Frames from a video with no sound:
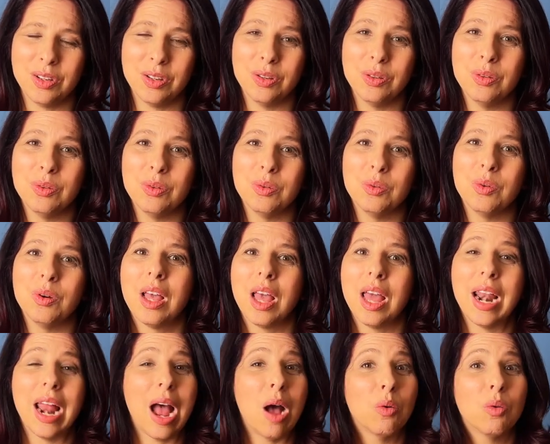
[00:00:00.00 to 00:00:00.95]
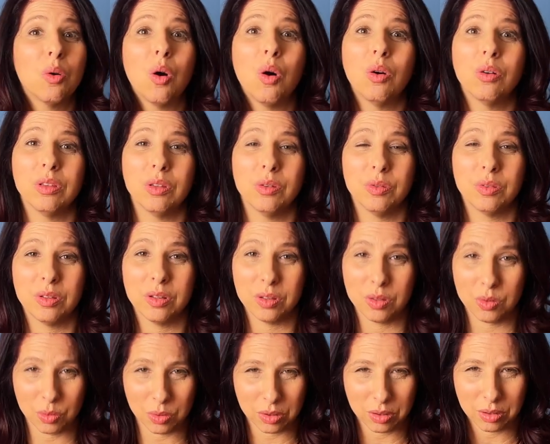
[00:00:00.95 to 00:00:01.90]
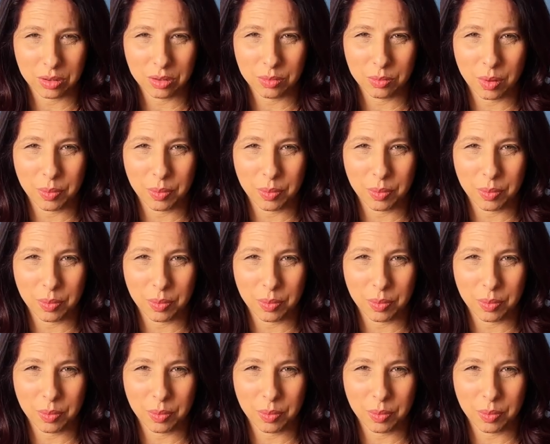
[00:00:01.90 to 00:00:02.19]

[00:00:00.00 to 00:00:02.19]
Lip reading: to an alcohol use disorder,